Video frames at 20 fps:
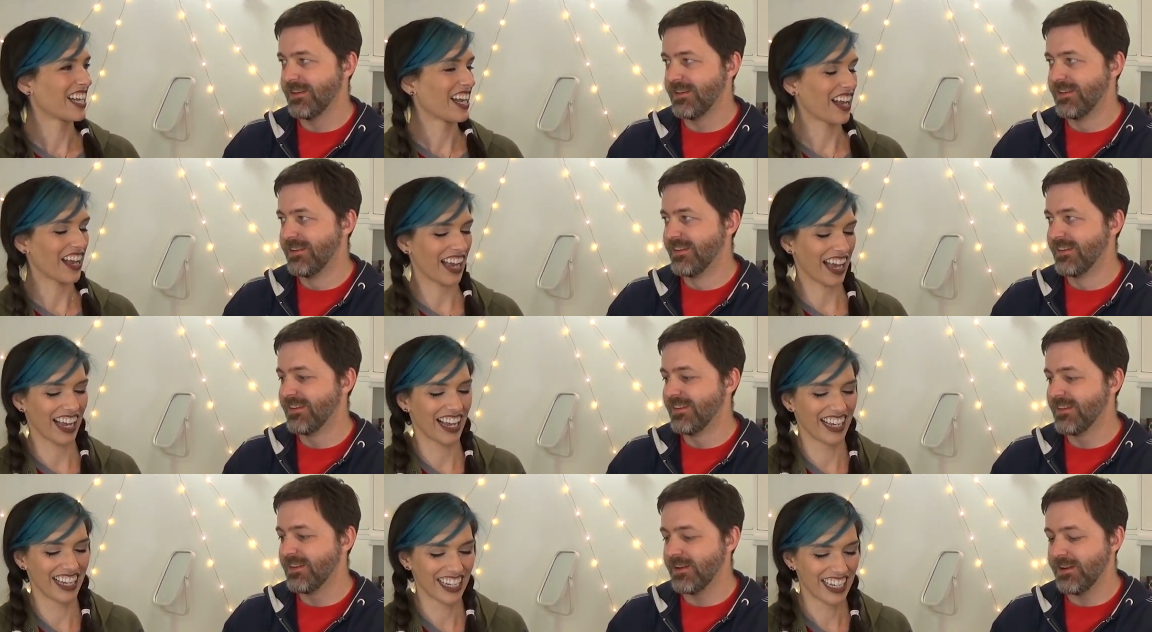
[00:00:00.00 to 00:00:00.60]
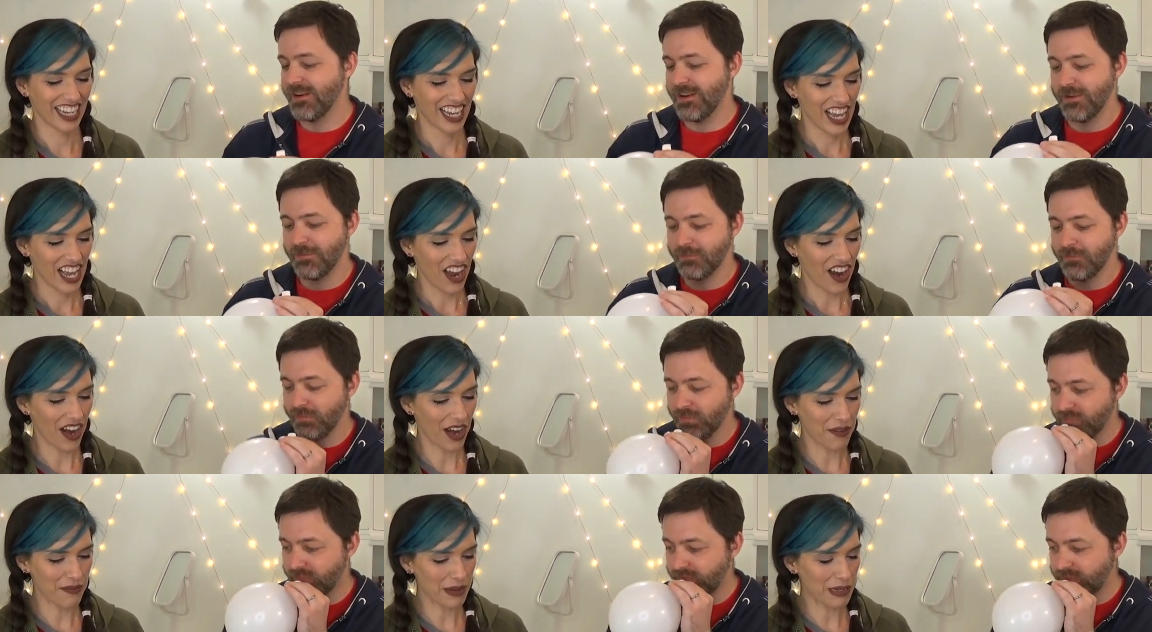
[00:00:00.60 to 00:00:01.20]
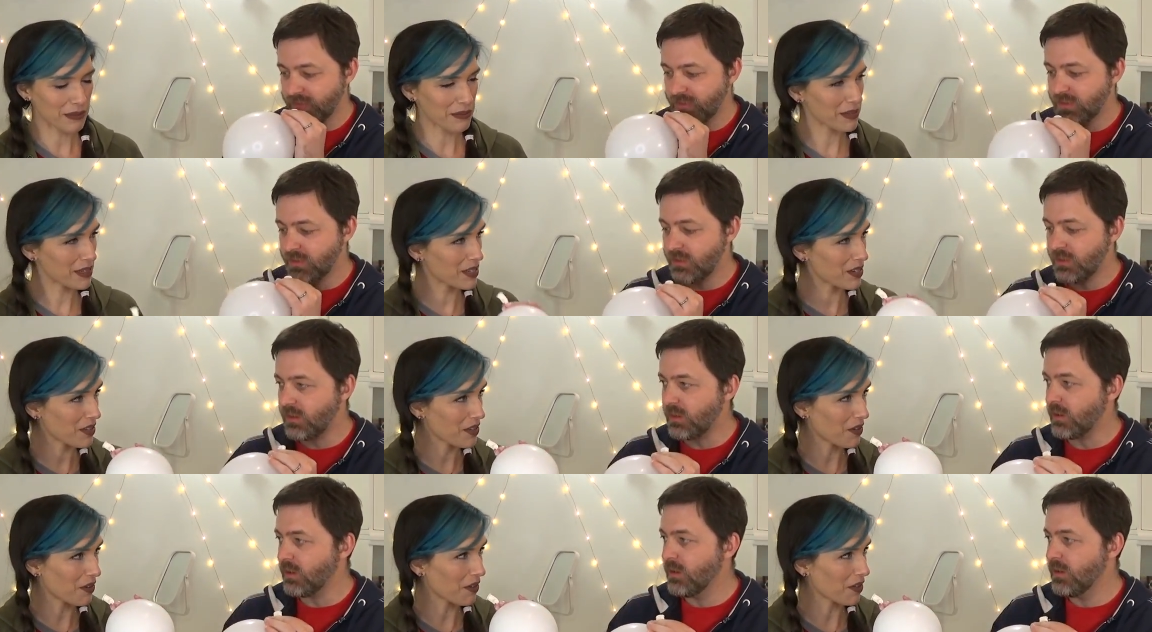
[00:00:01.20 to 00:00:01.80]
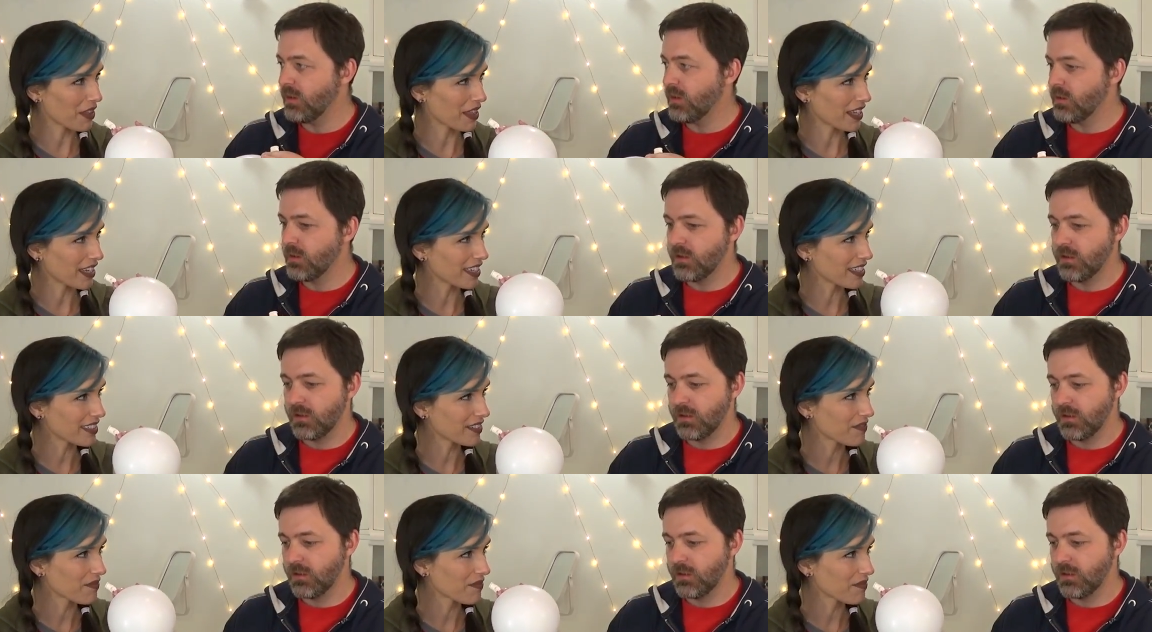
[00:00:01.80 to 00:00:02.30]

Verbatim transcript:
Speaker 1: Okay. All right. All right. Am I supposed to do the whole thing?